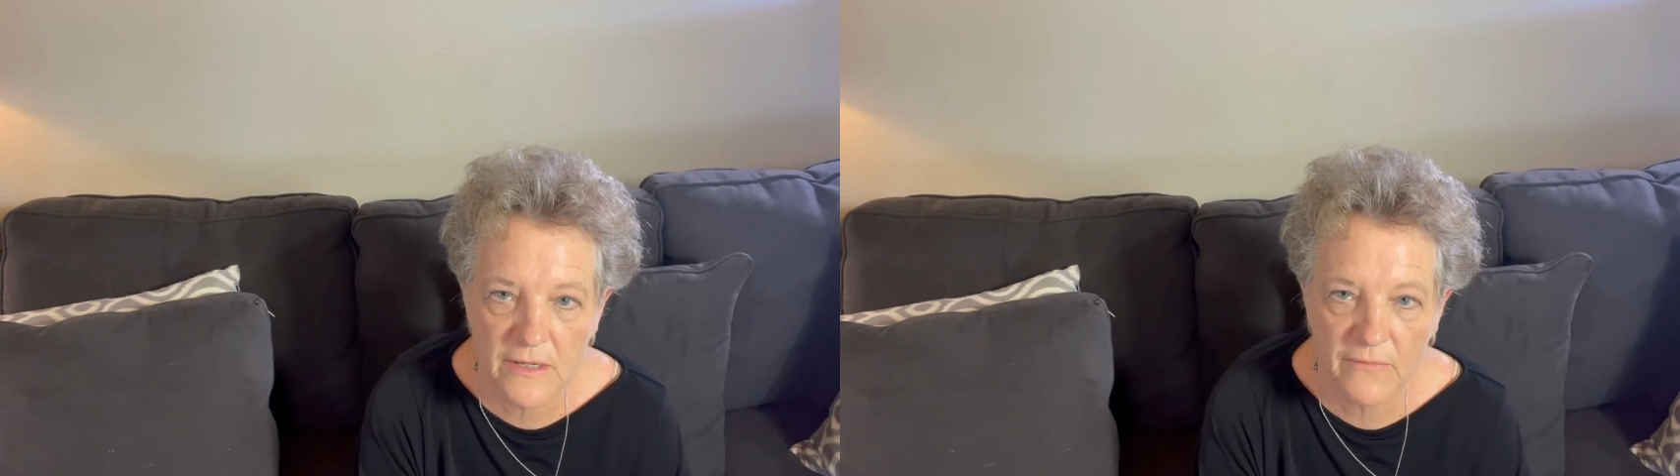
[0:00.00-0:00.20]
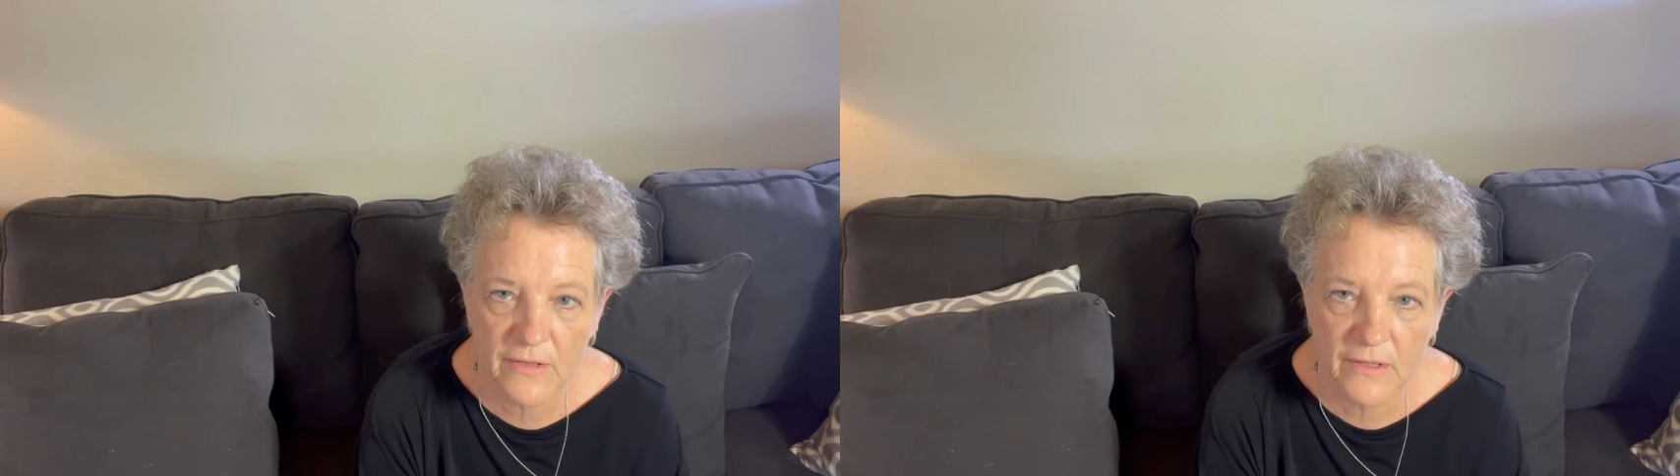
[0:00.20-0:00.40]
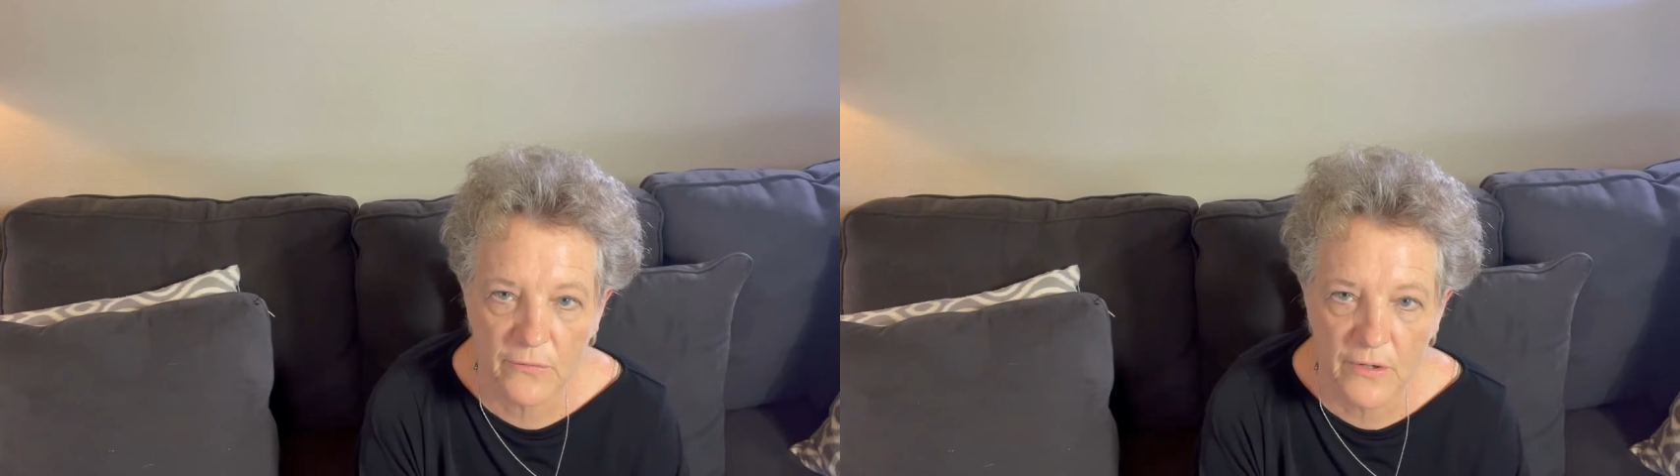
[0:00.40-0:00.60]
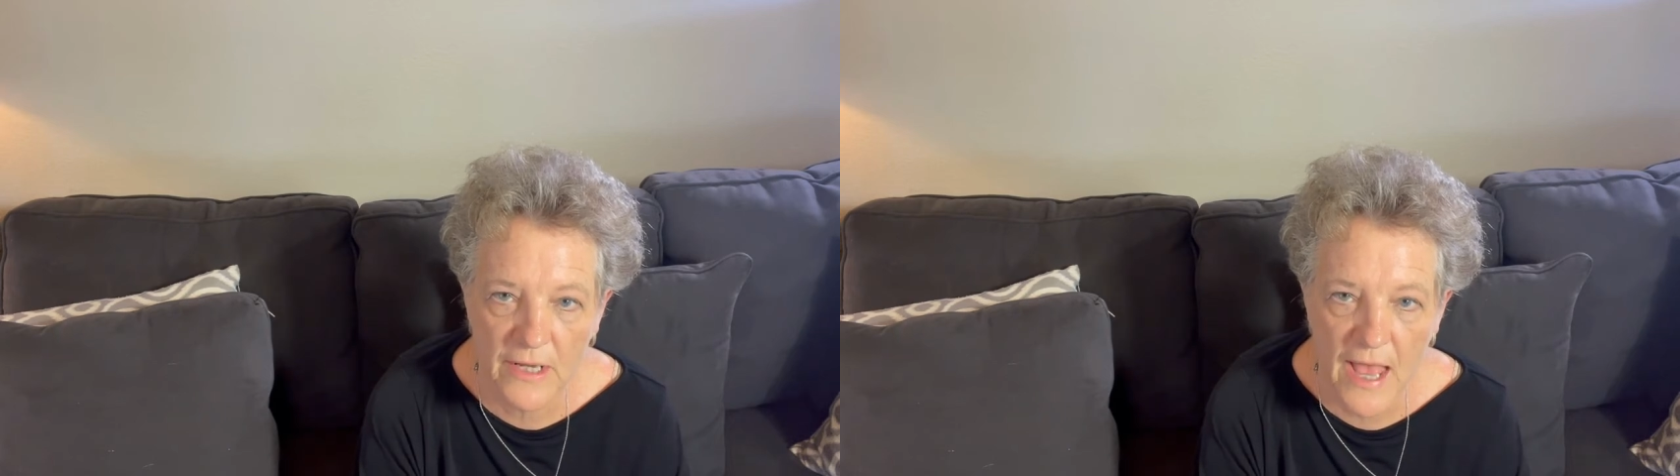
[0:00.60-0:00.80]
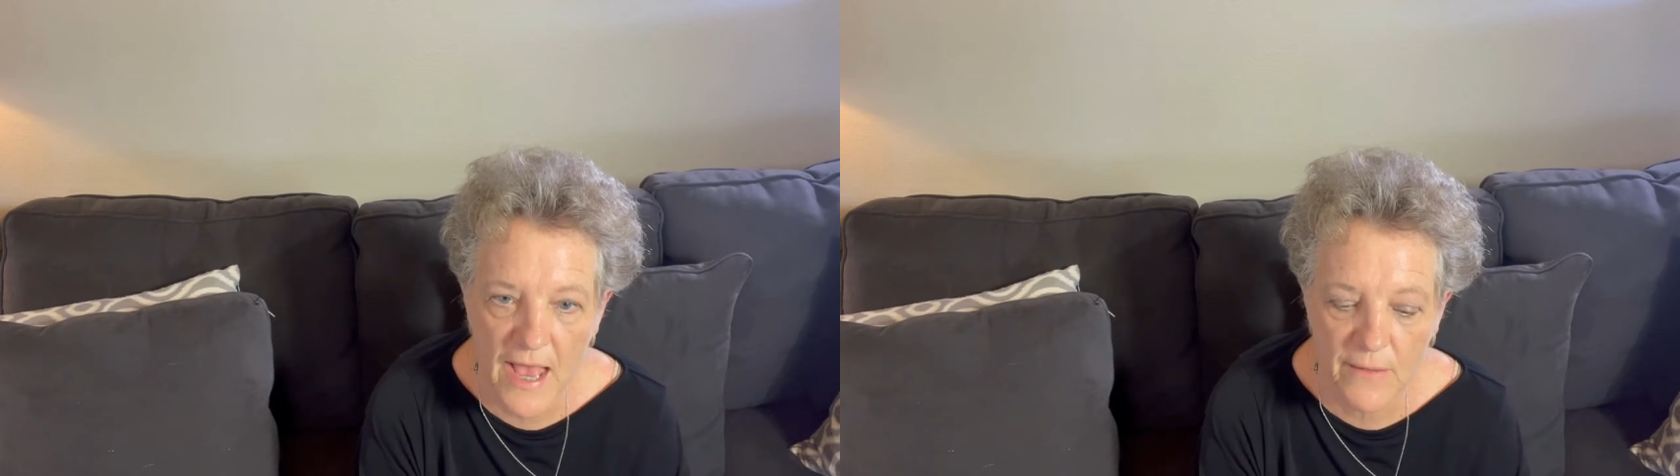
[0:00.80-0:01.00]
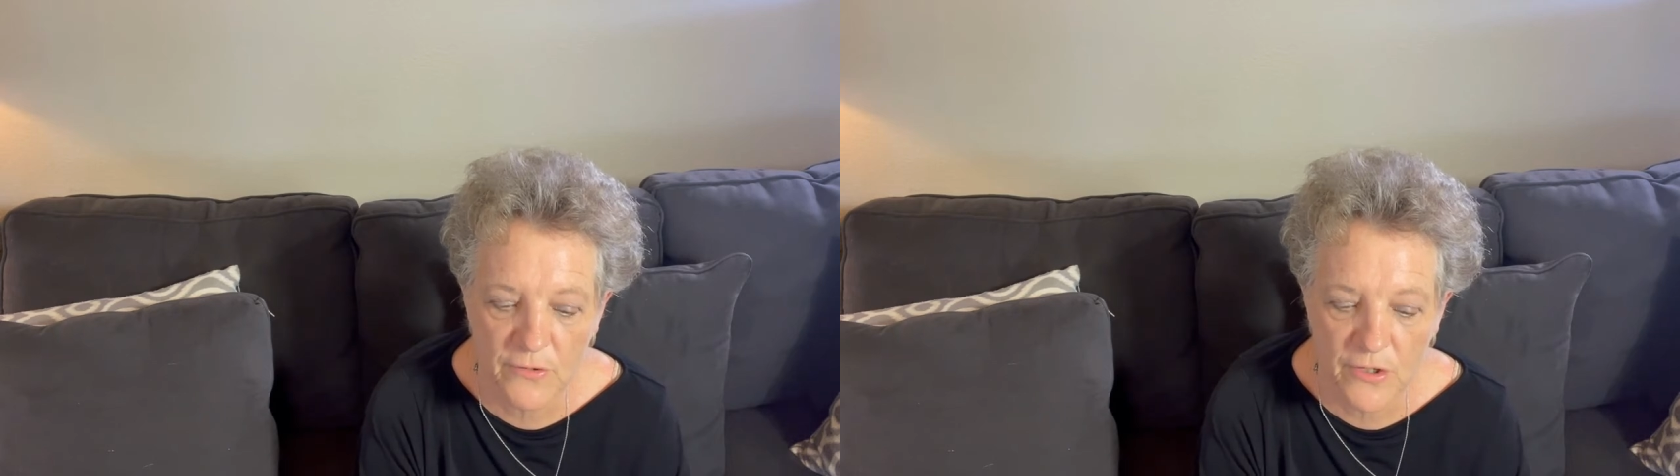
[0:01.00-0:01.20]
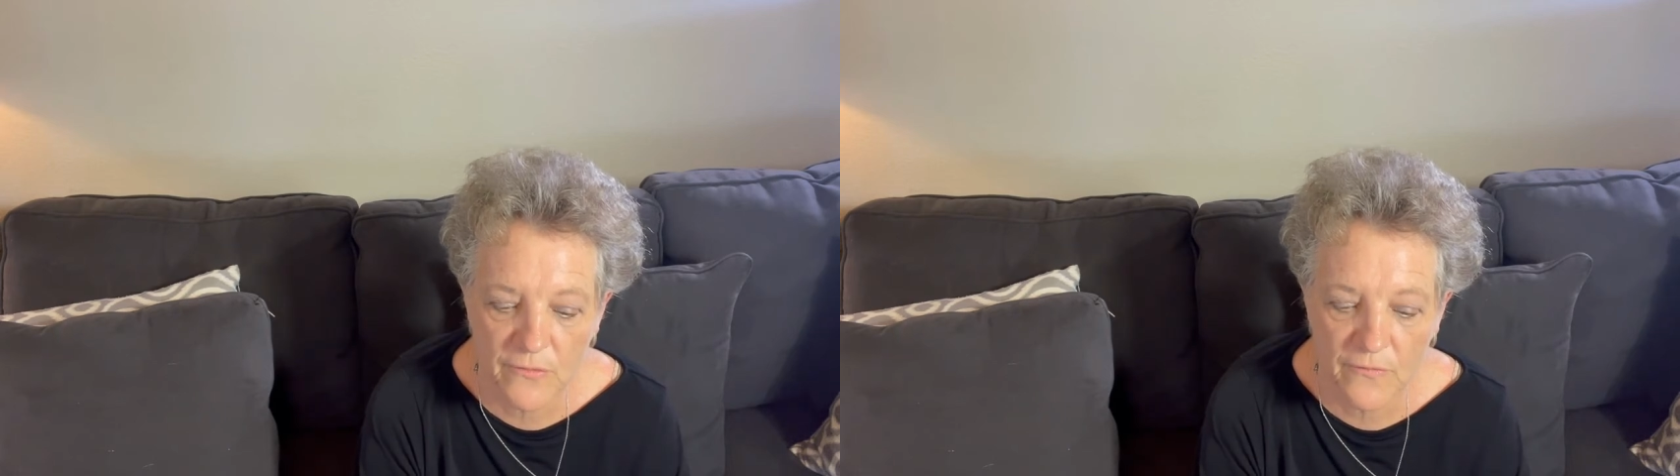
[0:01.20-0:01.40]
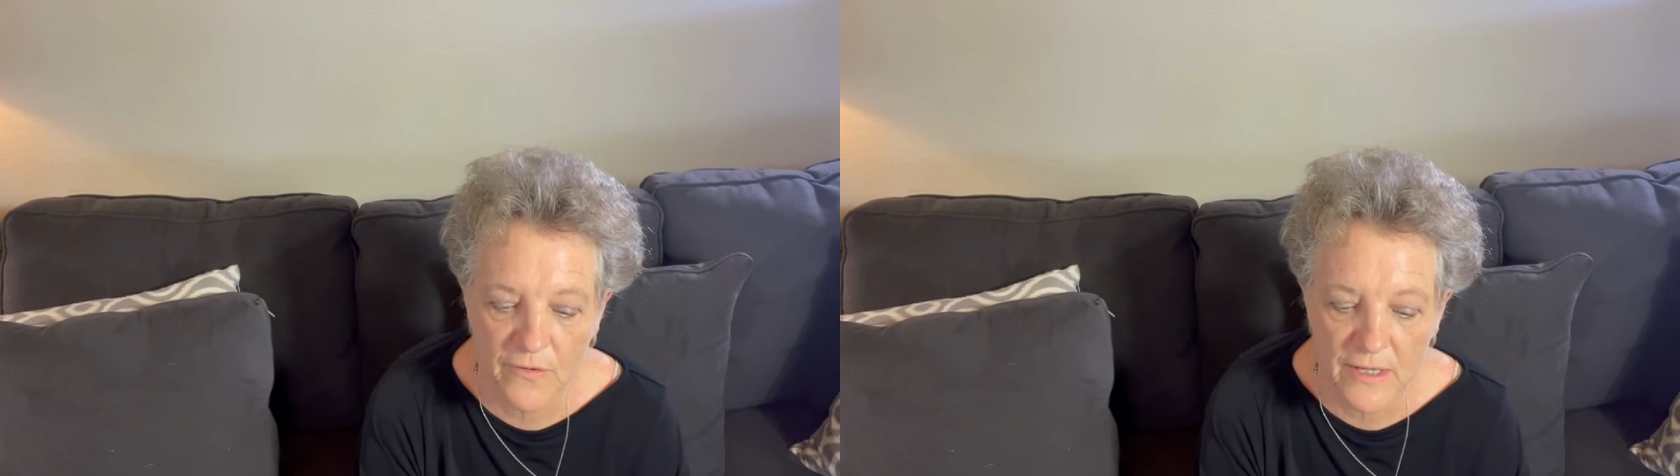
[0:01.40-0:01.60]
of the
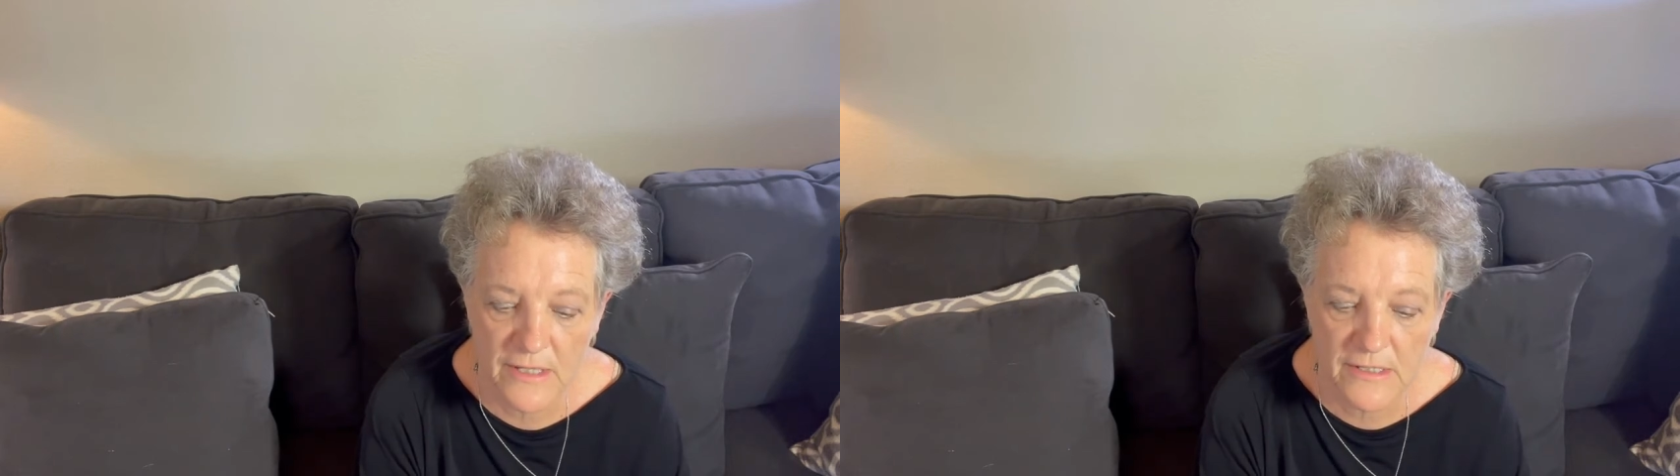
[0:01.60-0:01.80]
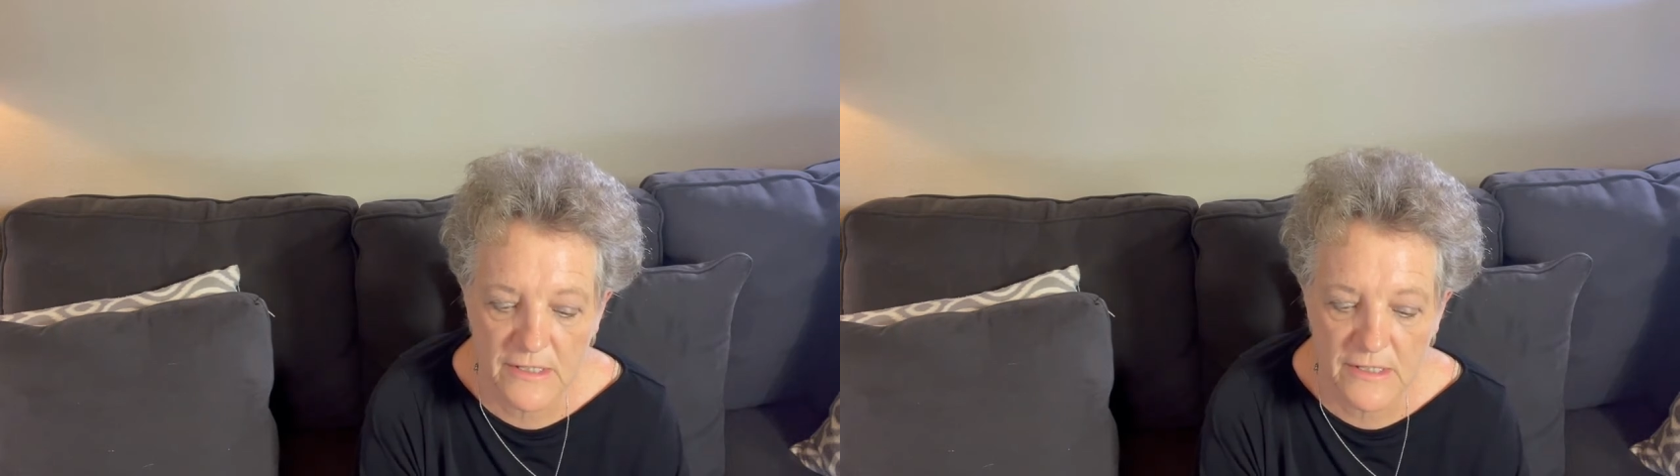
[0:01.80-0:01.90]
recaptured funds,